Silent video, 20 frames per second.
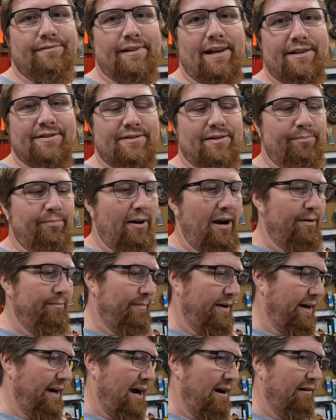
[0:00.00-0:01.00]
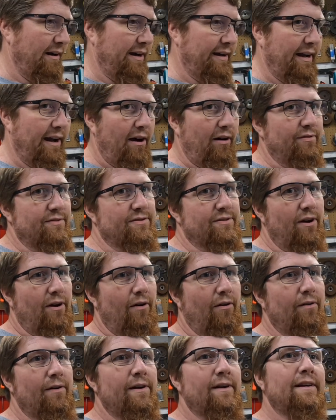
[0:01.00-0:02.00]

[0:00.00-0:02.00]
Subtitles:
the problem I got right now. So